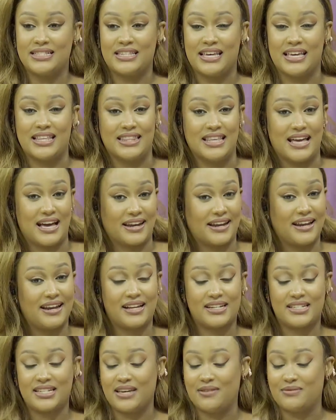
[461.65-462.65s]
and their
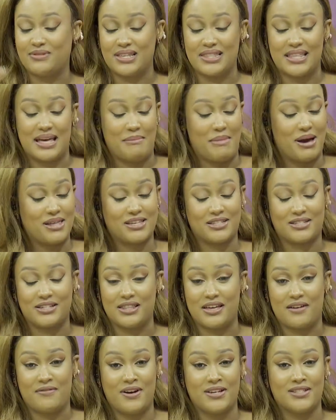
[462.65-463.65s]
relatives and their mothers and
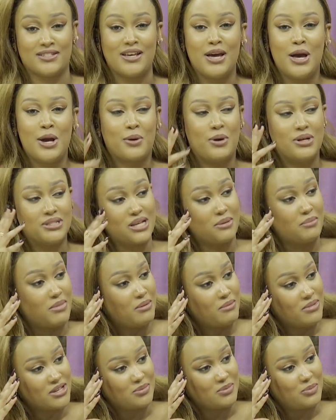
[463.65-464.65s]
their fathers. Kwanza
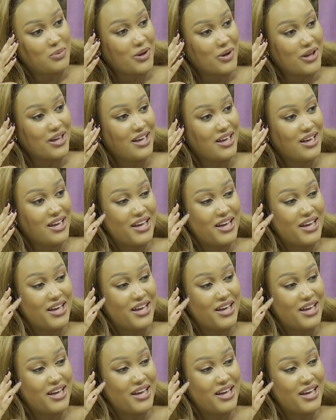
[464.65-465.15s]
mama's boy.